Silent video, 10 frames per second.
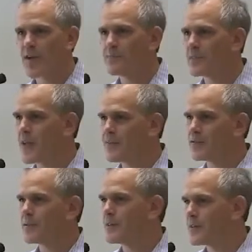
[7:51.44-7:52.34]

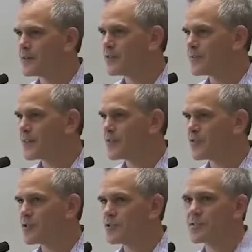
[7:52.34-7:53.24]
level of
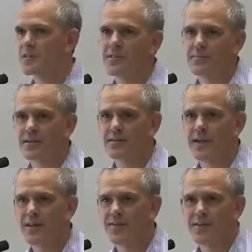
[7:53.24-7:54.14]
interest in mental
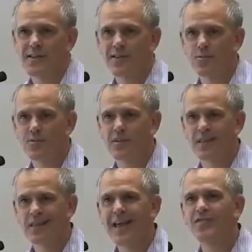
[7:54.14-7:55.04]
health, I think there was
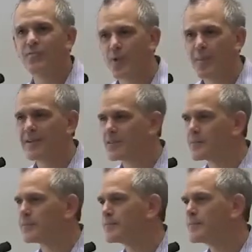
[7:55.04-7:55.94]
less momentum
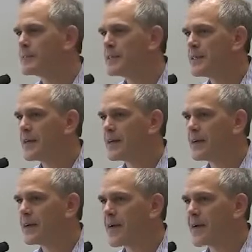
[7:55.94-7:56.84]

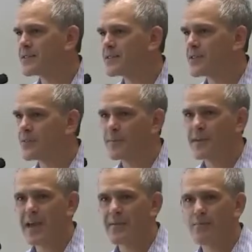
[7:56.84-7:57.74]
as there
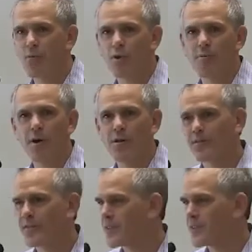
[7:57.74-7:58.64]
became more
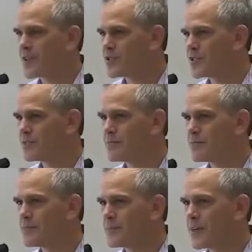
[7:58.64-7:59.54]
policy attention
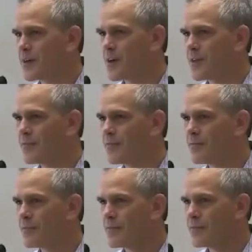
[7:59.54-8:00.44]
on
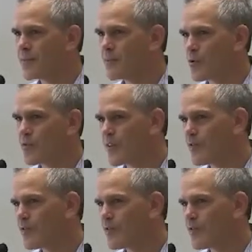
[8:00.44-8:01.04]
the more central